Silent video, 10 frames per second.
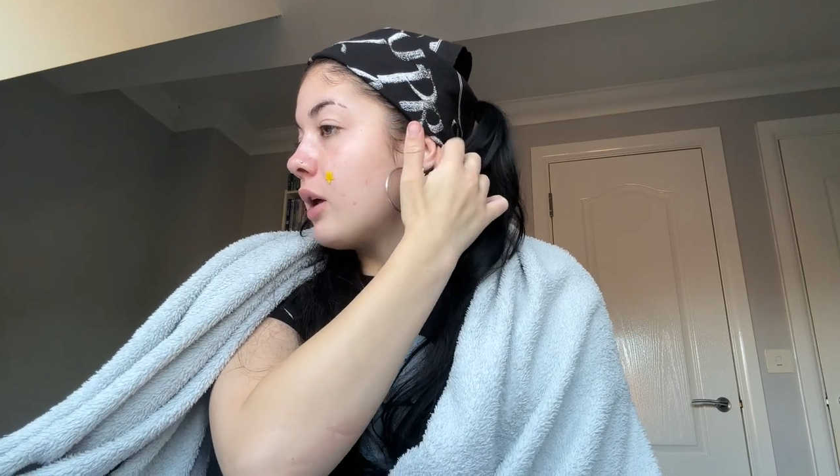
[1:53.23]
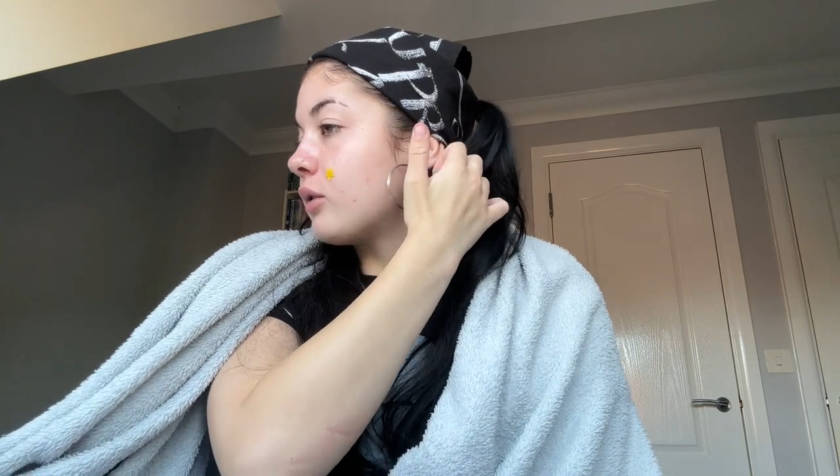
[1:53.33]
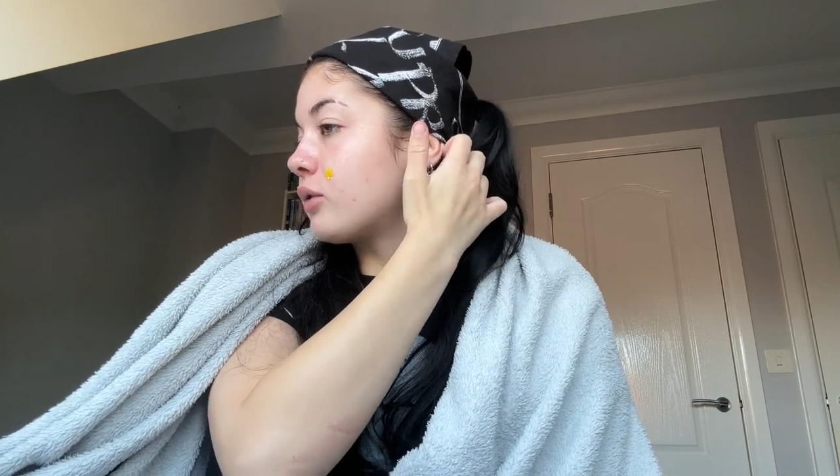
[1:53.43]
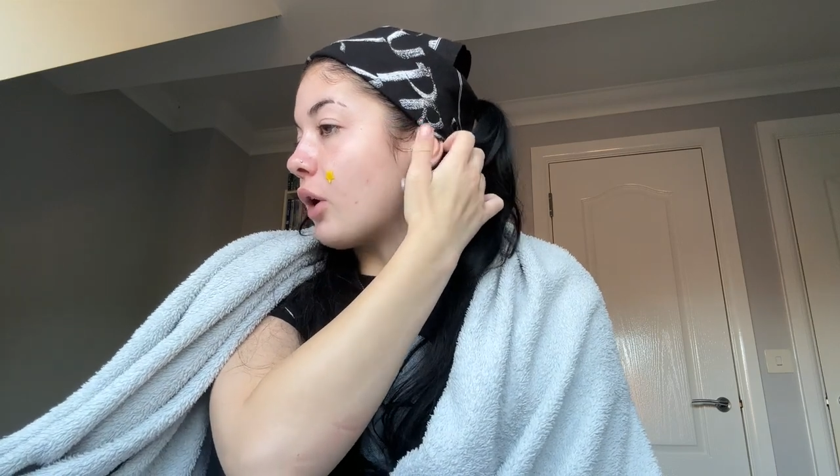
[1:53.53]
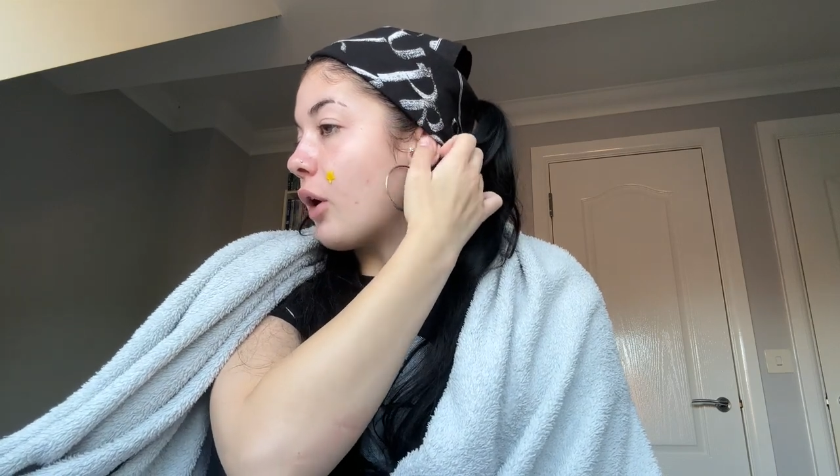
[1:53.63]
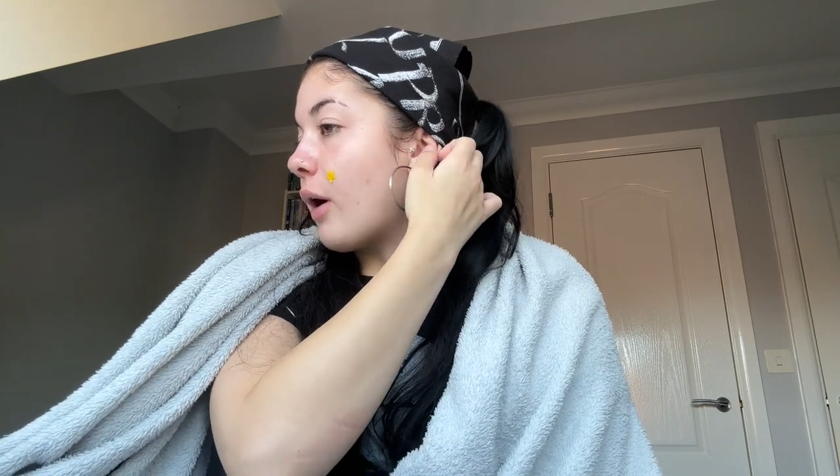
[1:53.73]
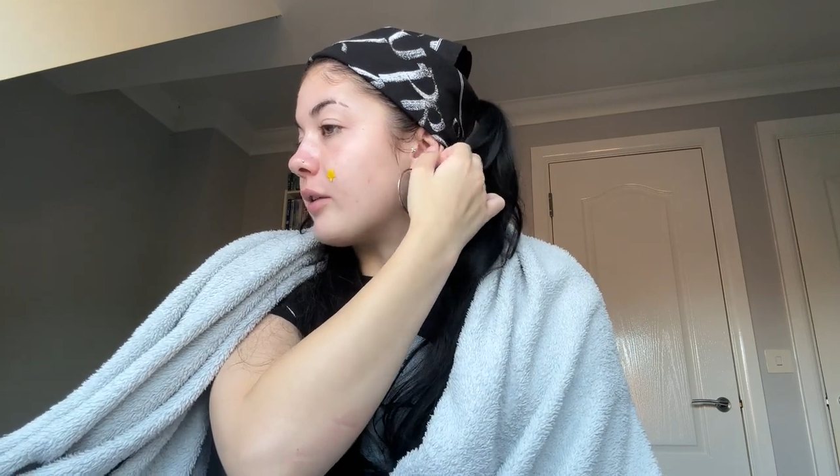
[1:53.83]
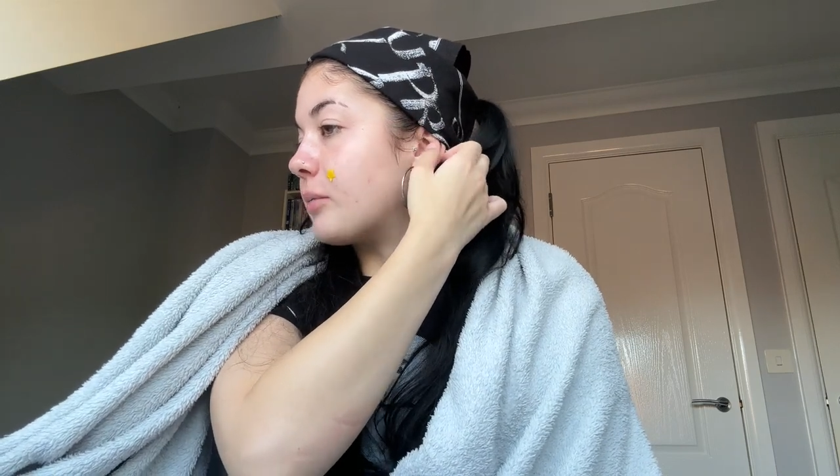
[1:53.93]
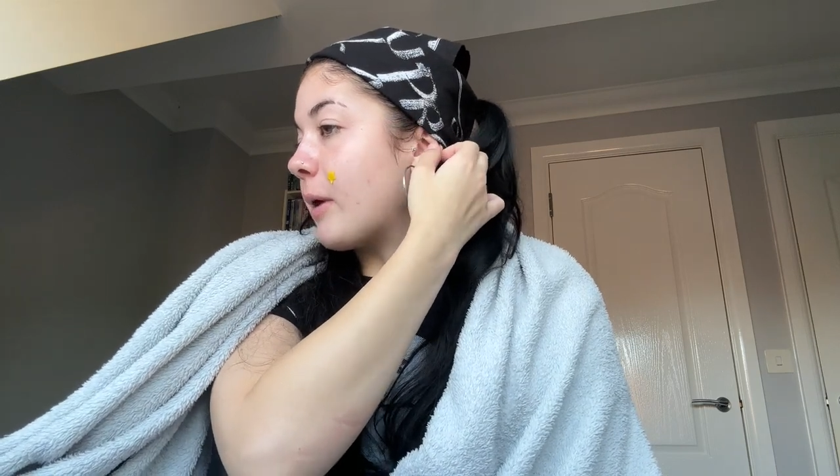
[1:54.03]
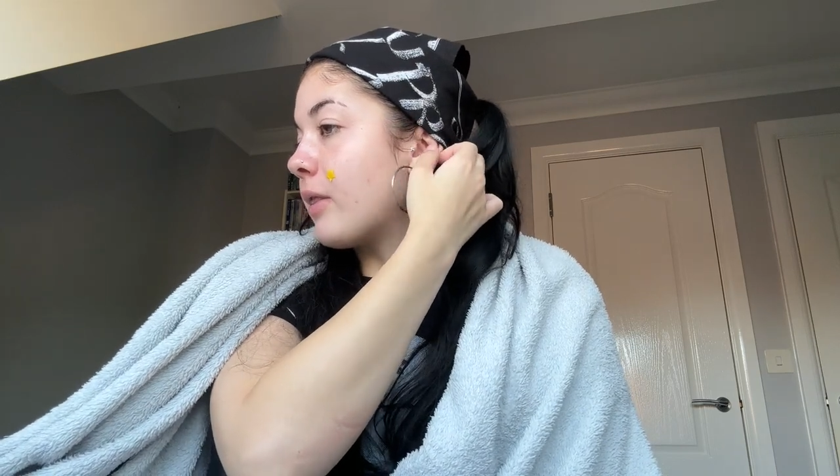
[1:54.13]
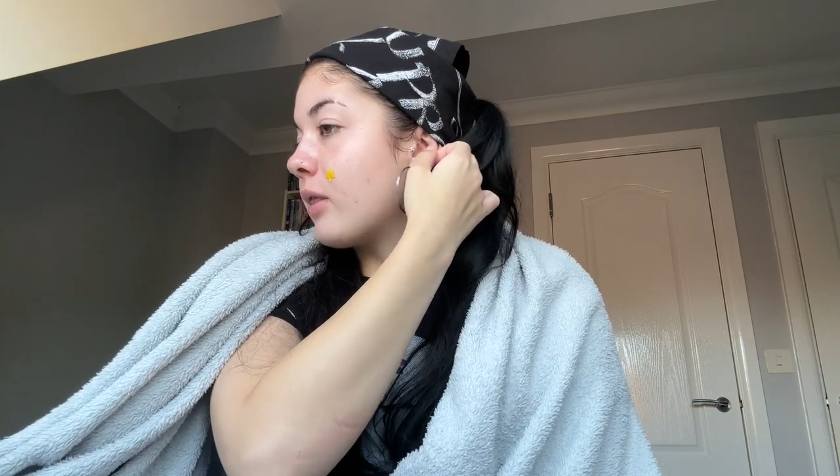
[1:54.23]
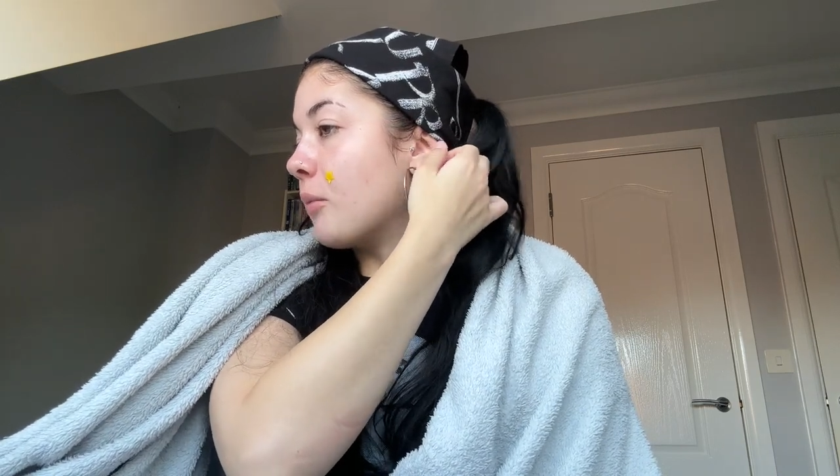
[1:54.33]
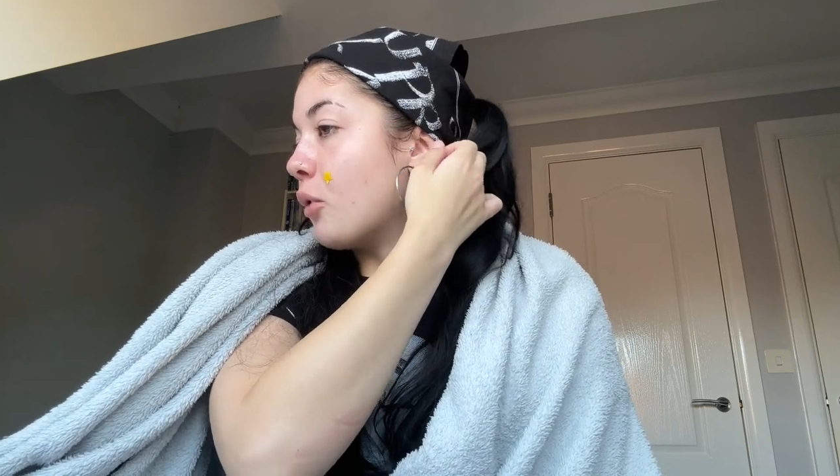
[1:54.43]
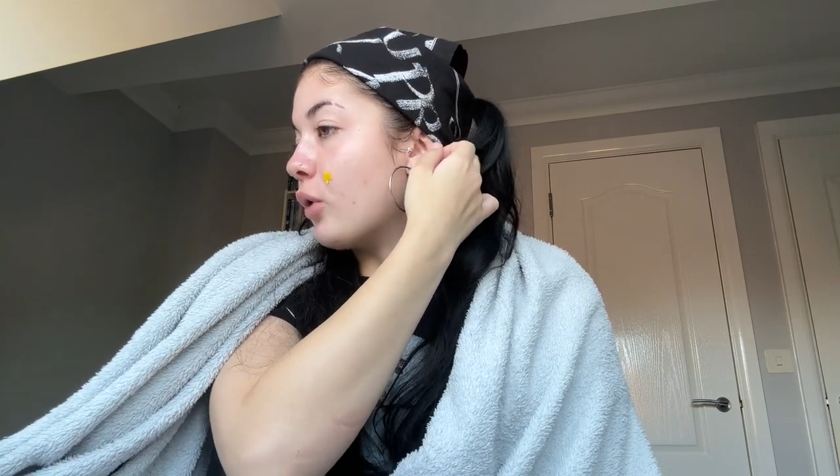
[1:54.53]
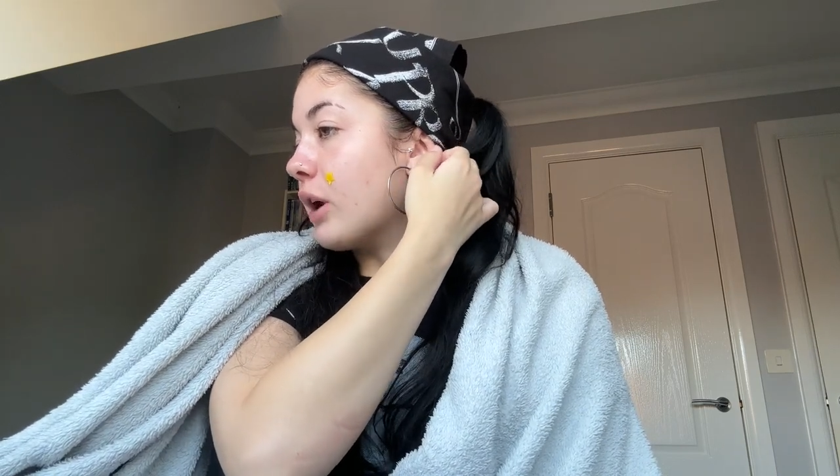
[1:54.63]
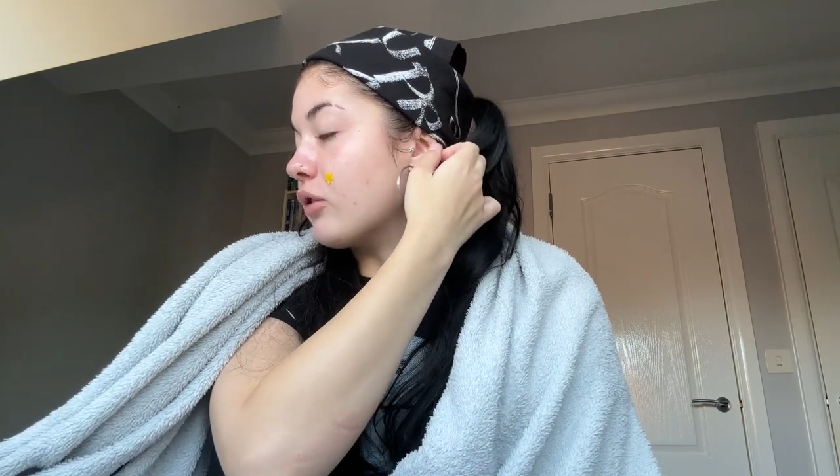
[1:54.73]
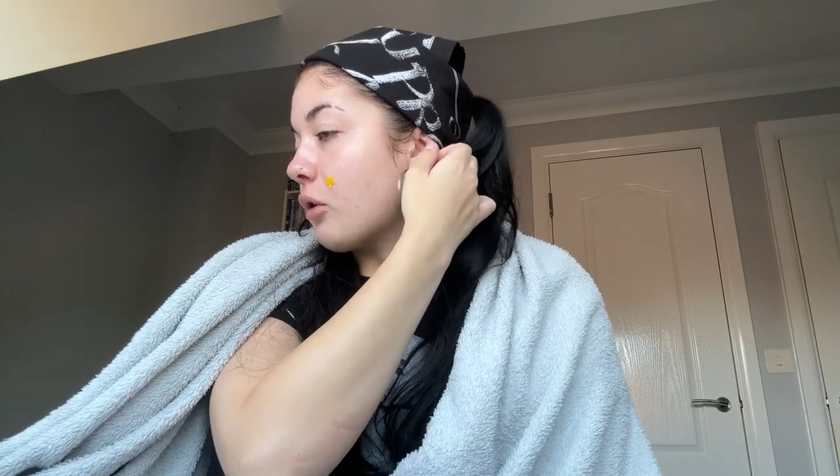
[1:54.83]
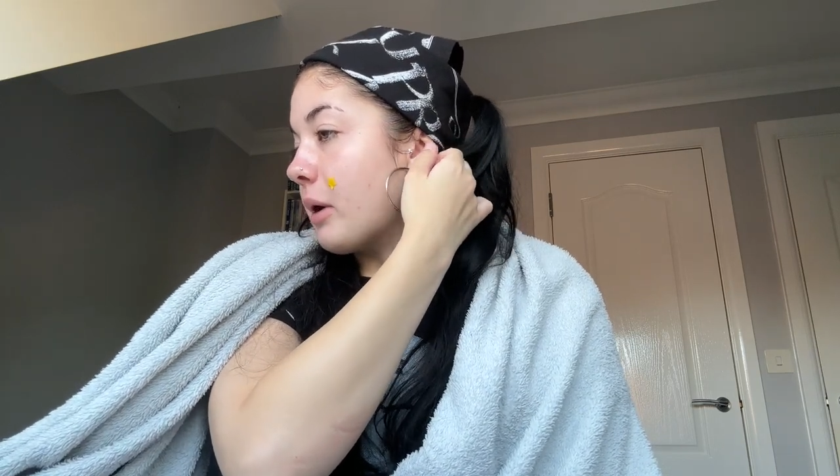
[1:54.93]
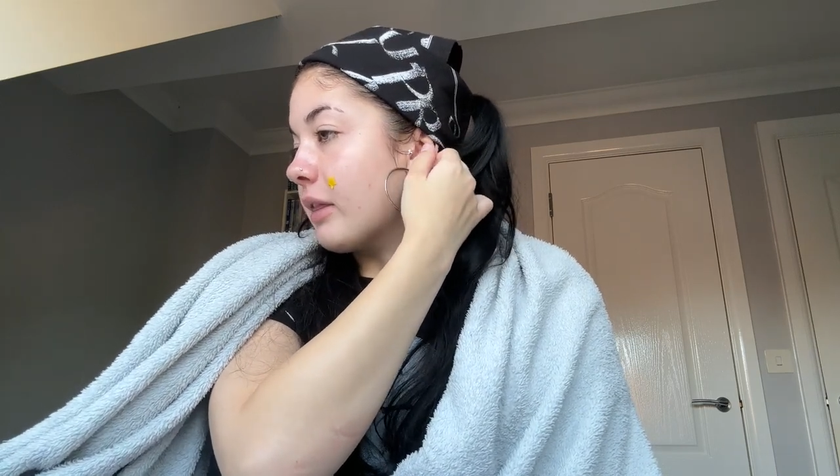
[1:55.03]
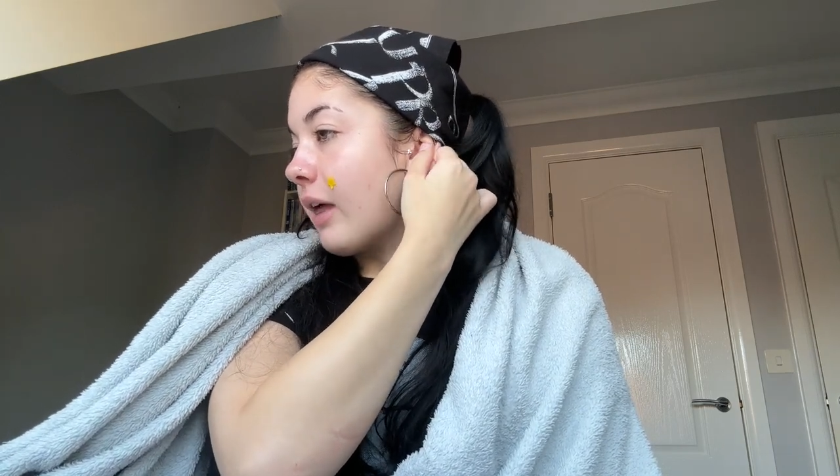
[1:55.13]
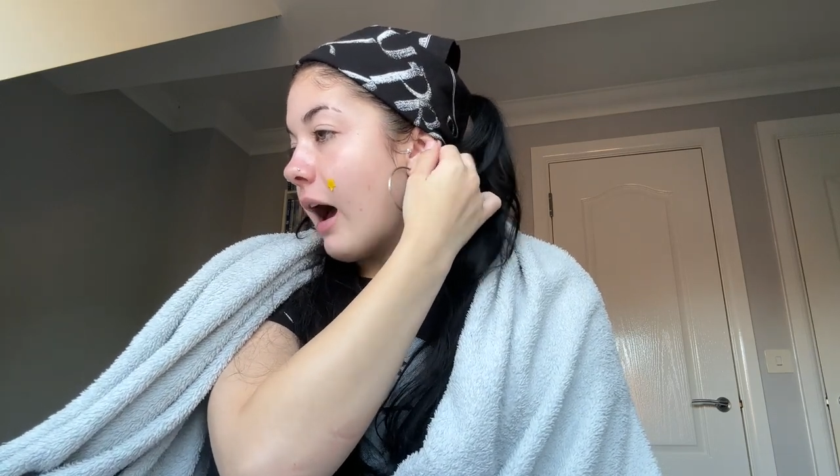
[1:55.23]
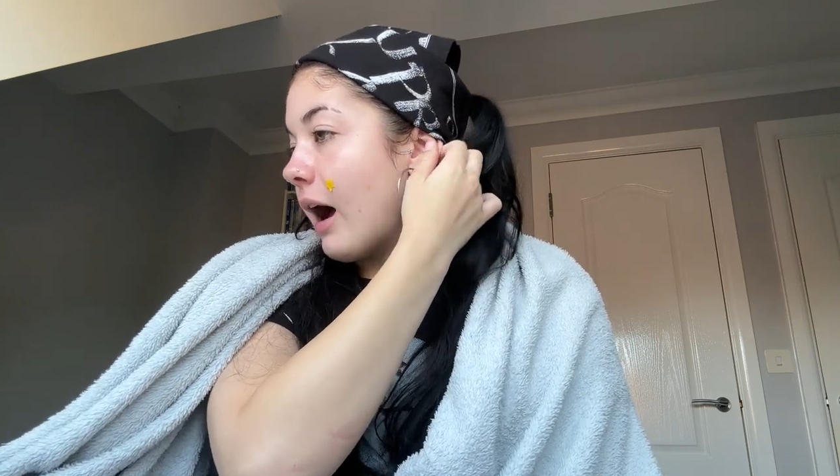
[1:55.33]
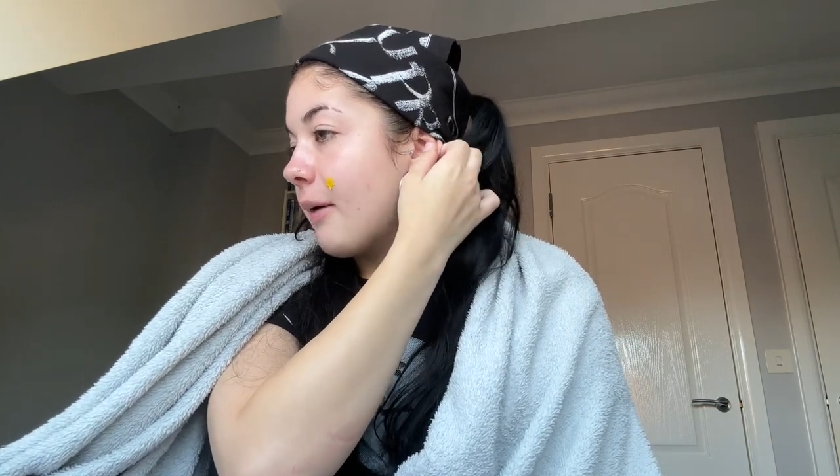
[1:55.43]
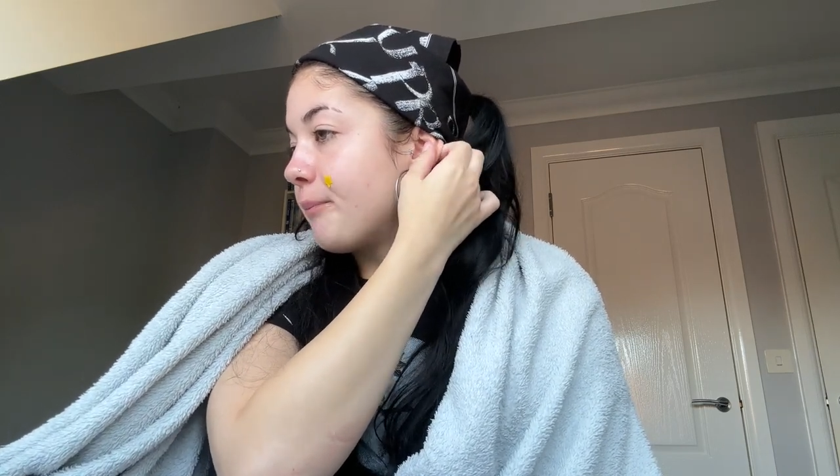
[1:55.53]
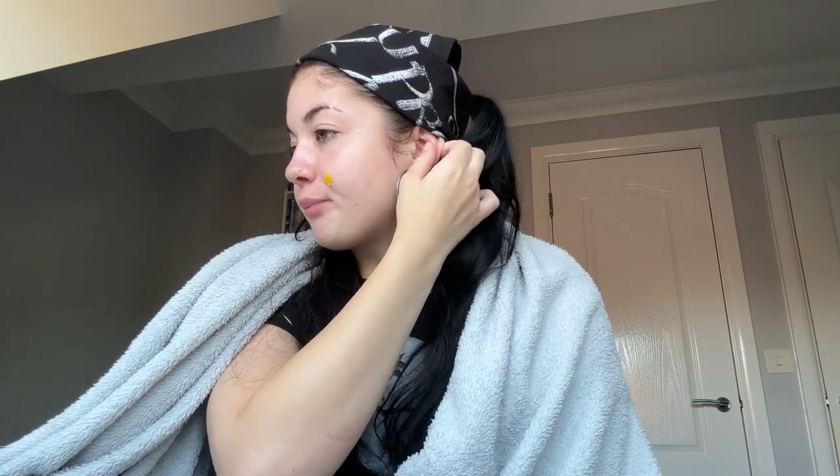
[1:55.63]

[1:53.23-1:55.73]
so I spent the morning doing that,